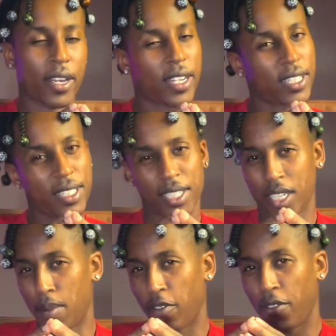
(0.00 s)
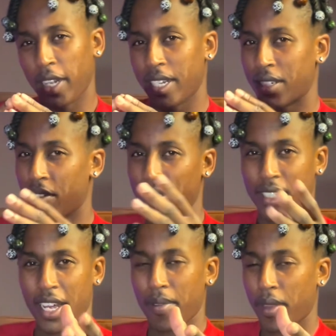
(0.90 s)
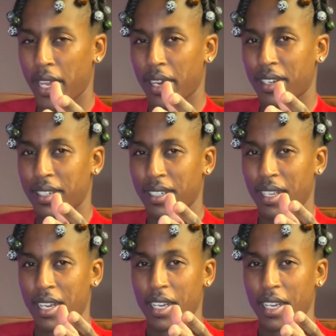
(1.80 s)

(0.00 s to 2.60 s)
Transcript: Is this the summer flick that's gonna save theaters?